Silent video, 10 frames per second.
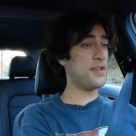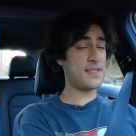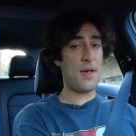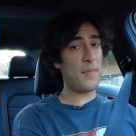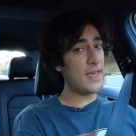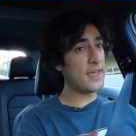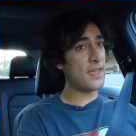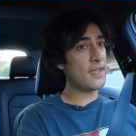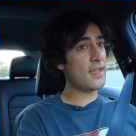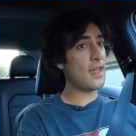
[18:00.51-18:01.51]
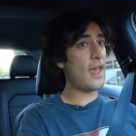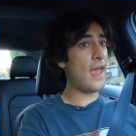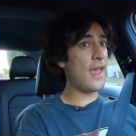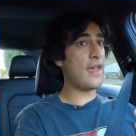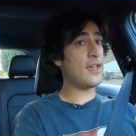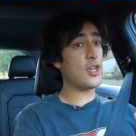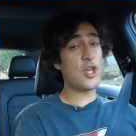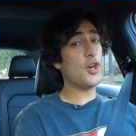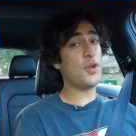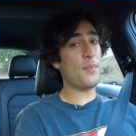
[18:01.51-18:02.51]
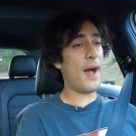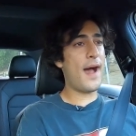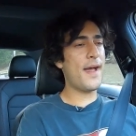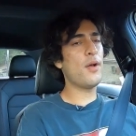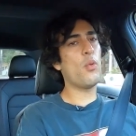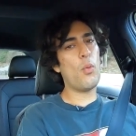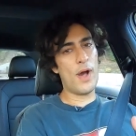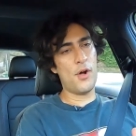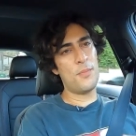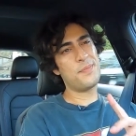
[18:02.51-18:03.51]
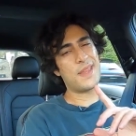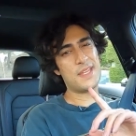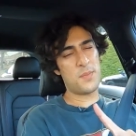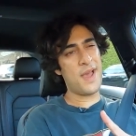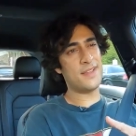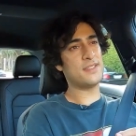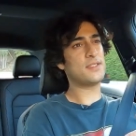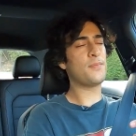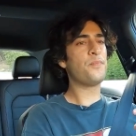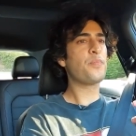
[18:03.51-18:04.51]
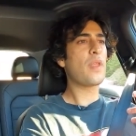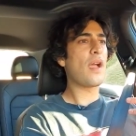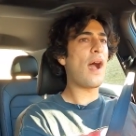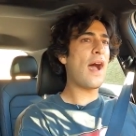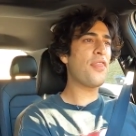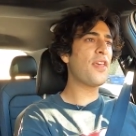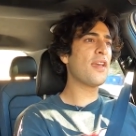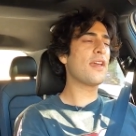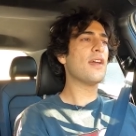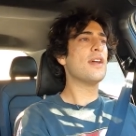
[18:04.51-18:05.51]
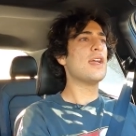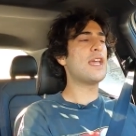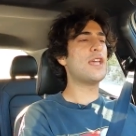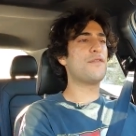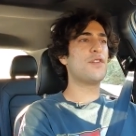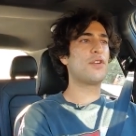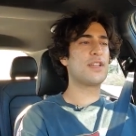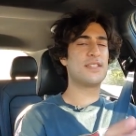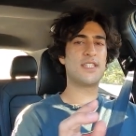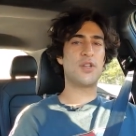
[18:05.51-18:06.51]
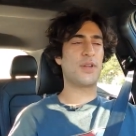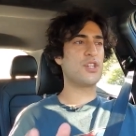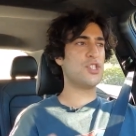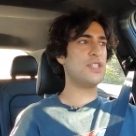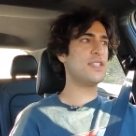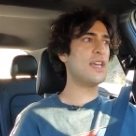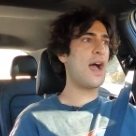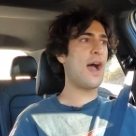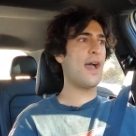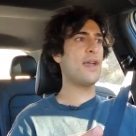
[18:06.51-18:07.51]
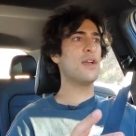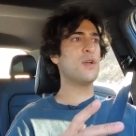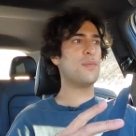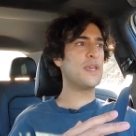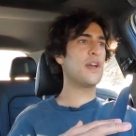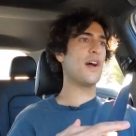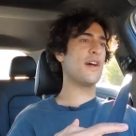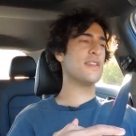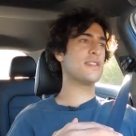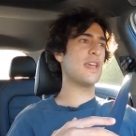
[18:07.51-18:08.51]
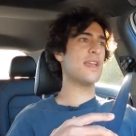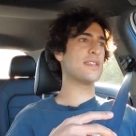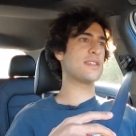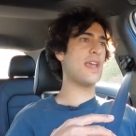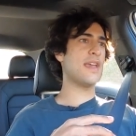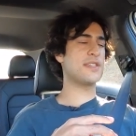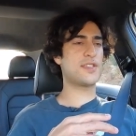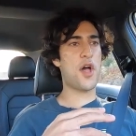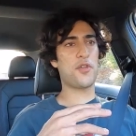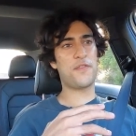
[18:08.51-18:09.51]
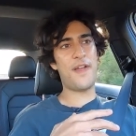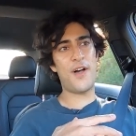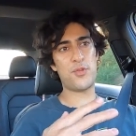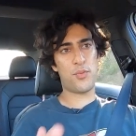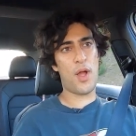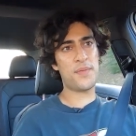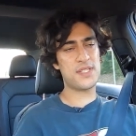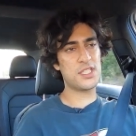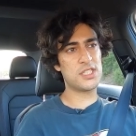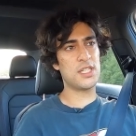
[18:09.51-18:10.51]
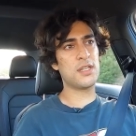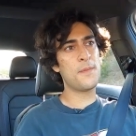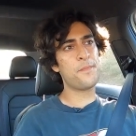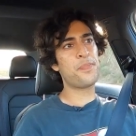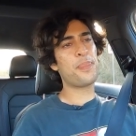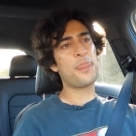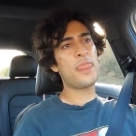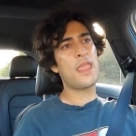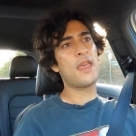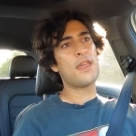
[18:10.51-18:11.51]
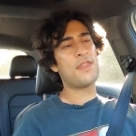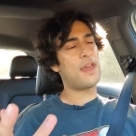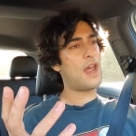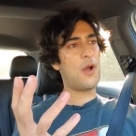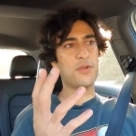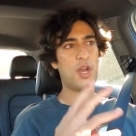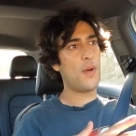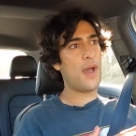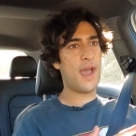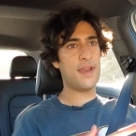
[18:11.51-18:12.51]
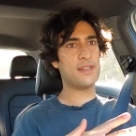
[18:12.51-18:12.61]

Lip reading: does that make it a good buy? Well, it depends. I think if you're considering a GTI because it's a solid value proposition, then I would go ahead